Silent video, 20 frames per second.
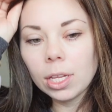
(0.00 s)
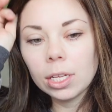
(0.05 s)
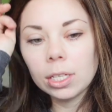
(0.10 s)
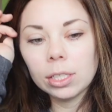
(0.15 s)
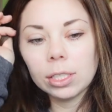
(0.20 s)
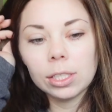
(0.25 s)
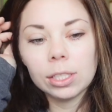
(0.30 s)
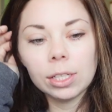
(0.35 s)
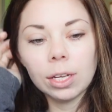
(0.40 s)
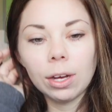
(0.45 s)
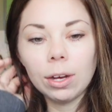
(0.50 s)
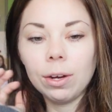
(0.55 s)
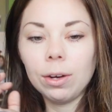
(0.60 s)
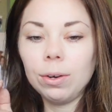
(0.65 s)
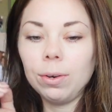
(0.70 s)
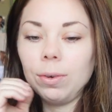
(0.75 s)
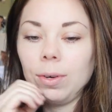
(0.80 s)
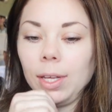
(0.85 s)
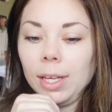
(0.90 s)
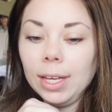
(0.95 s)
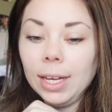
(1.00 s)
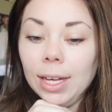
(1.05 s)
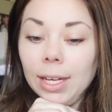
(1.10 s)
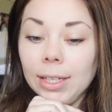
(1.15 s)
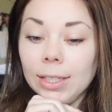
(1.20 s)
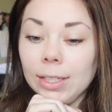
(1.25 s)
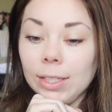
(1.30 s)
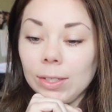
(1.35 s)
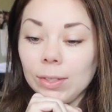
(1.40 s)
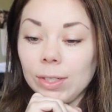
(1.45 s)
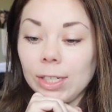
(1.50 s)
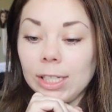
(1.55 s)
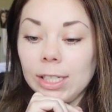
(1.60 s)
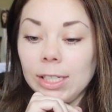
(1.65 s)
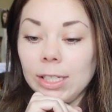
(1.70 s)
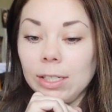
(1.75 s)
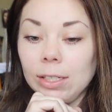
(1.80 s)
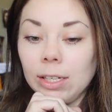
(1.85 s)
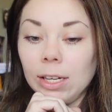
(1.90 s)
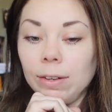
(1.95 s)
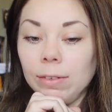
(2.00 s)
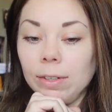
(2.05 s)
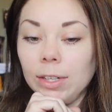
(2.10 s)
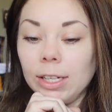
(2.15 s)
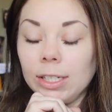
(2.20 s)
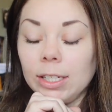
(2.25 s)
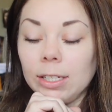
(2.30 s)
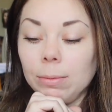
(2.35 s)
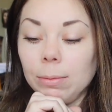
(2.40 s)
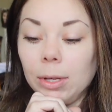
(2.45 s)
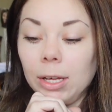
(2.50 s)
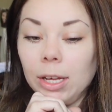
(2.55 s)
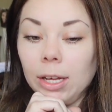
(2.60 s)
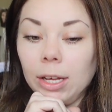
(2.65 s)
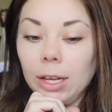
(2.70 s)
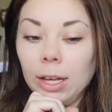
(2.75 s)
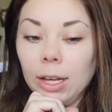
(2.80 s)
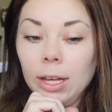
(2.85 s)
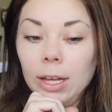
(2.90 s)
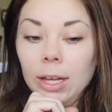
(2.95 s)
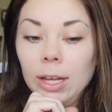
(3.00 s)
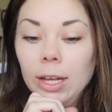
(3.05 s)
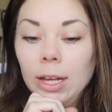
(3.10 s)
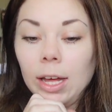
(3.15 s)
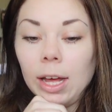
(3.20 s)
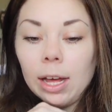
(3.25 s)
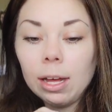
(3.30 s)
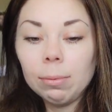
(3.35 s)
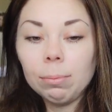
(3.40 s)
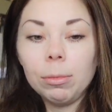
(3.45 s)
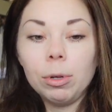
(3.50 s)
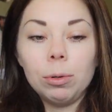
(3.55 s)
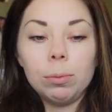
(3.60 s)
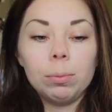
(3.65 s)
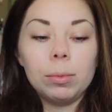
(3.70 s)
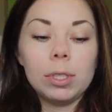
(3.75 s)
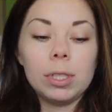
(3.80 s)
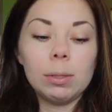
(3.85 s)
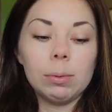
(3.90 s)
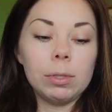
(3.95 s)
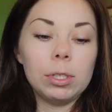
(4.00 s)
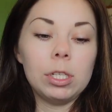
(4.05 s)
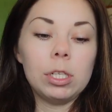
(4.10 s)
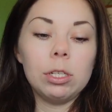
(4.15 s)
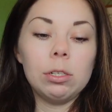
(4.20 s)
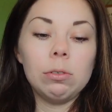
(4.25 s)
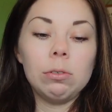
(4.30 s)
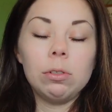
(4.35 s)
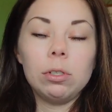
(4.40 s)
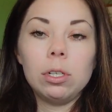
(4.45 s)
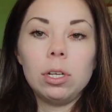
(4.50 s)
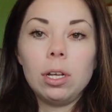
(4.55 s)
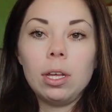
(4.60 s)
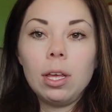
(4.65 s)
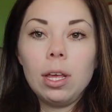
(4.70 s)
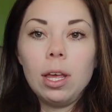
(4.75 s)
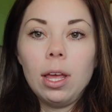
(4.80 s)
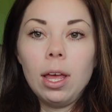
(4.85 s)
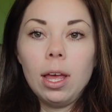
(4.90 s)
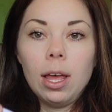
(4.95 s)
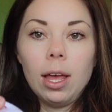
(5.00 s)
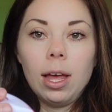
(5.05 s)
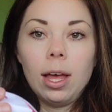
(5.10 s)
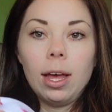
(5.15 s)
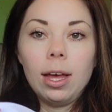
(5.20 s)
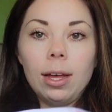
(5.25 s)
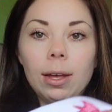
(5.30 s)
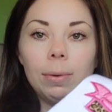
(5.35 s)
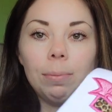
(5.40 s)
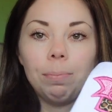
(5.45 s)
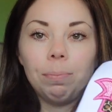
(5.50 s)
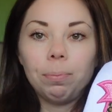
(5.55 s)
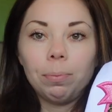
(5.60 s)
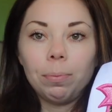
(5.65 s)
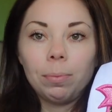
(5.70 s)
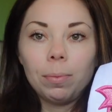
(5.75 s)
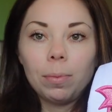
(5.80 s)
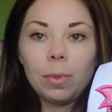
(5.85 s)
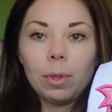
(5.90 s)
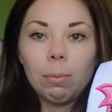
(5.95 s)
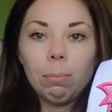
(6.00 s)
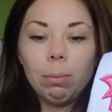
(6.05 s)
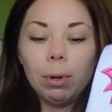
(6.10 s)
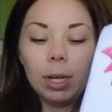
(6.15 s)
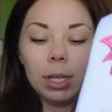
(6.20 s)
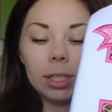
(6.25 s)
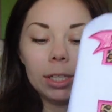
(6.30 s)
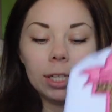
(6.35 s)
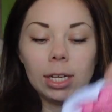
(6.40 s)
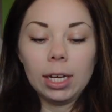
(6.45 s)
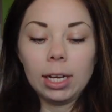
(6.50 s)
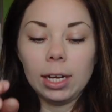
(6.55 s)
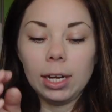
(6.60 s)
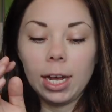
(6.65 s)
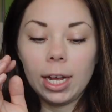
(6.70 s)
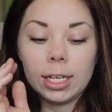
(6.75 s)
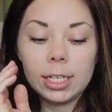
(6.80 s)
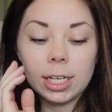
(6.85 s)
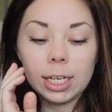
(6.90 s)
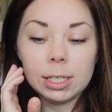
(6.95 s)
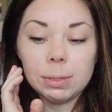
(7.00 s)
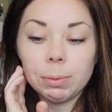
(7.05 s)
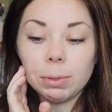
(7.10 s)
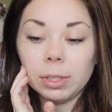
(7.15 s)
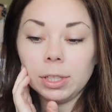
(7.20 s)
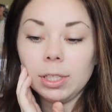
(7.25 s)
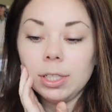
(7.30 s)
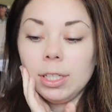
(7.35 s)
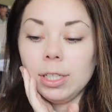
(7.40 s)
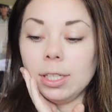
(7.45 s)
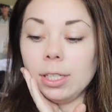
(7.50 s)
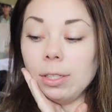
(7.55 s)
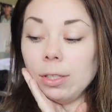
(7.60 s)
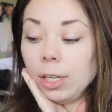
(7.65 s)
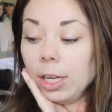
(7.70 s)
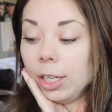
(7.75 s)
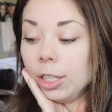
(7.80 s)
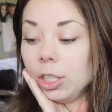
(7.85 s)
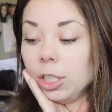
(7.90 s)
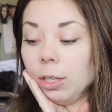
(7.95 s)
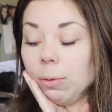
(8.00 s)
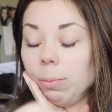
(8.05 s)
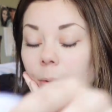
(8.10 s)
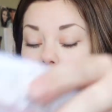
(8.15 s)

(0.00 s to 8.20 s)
So yeah, so I still have a lot to make. Um, oh, this one too. Um, but uh, I desperately need to catch up